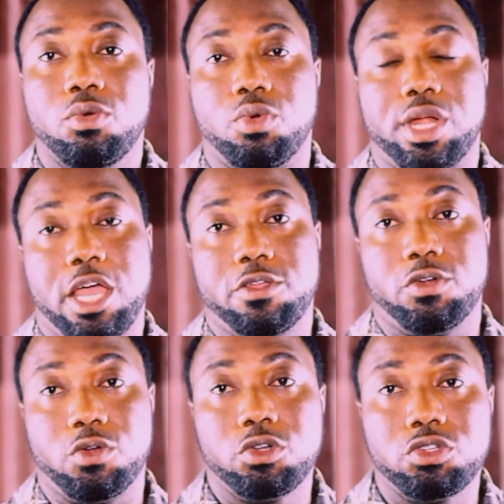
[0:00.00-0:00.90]
without
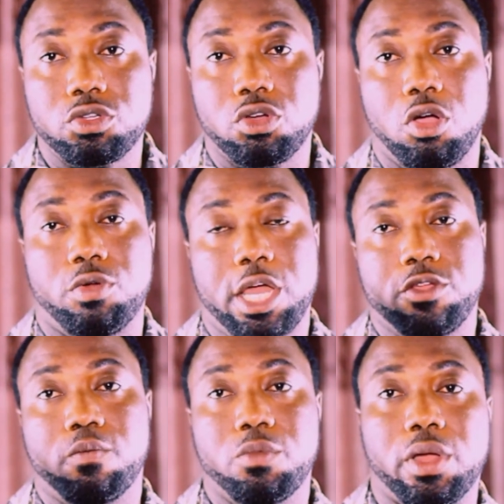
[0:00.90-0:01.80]
your notes or without
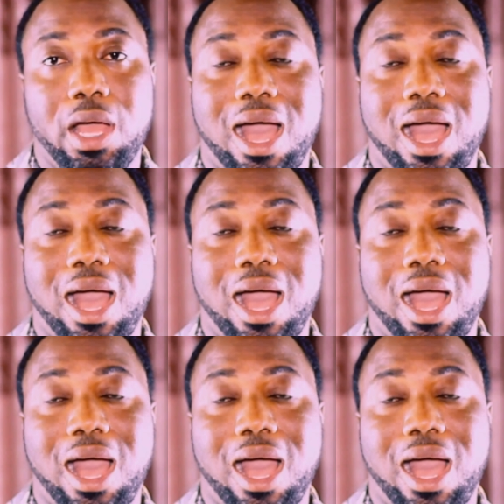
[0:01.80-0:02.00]
your book.